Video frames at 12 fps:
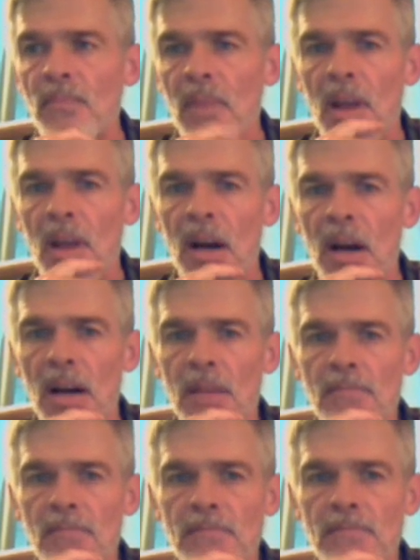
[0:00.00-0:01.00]

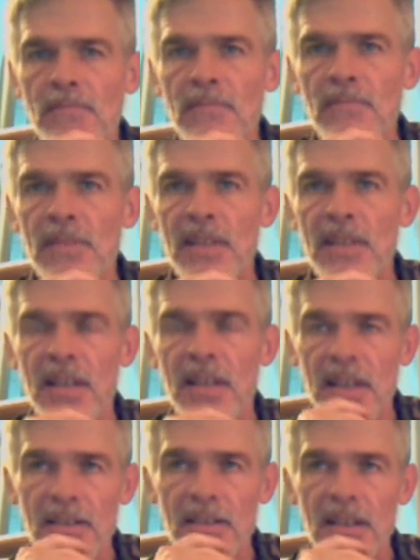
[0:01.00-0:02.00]
the thing
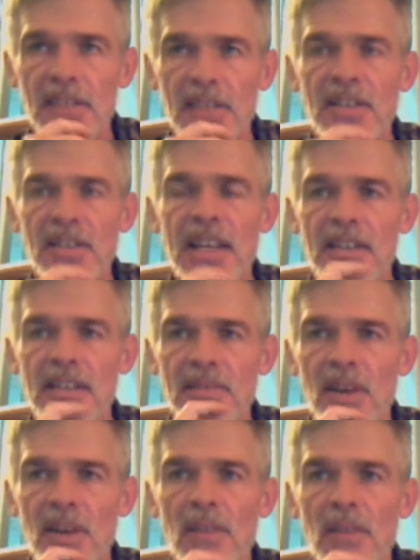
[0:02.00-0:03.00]
that Cheney's
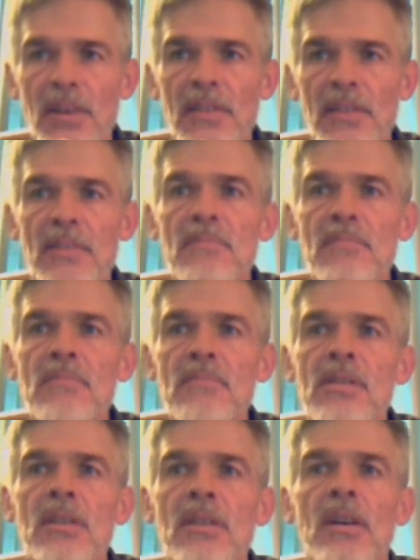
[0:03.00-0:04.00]
involved with,
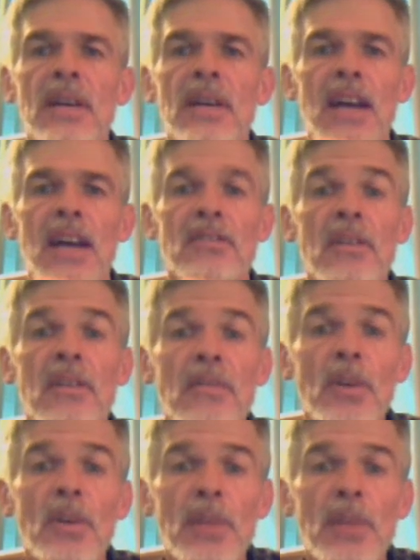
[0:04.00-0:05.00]
Council on
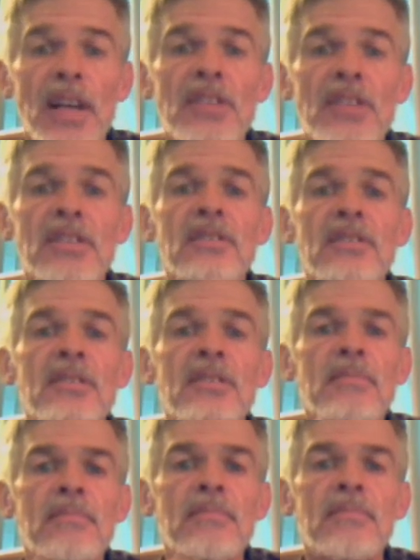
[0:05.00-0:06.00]
Foreign Relations,
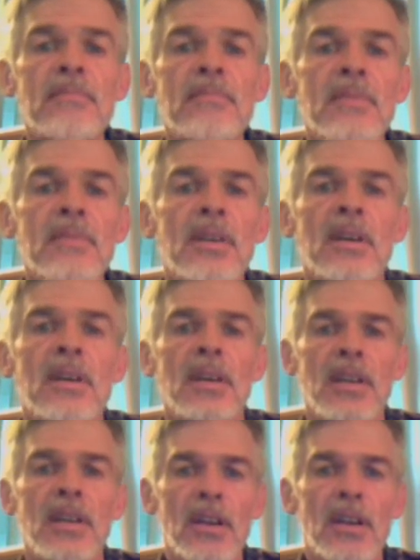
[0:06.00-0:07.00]

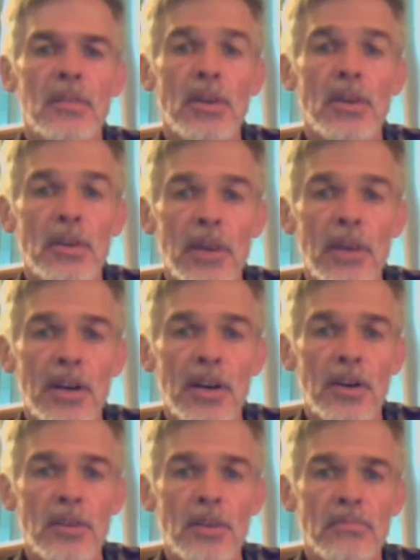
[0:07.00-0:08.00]
the Bilderberg
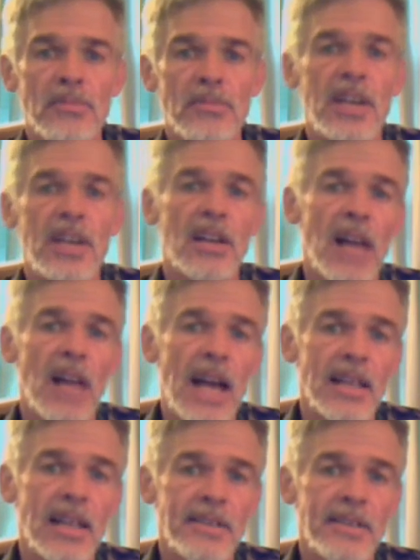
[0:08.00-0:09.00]
Group, Jekyll
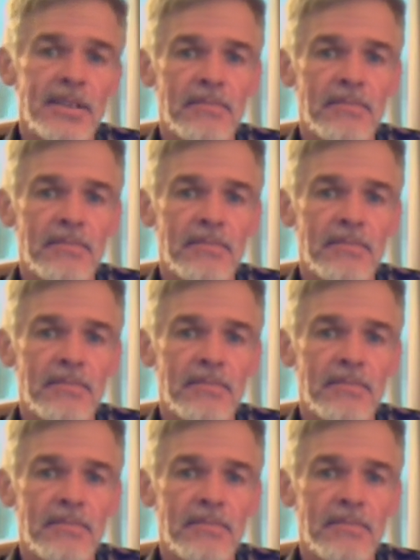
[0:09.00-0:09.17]
Island.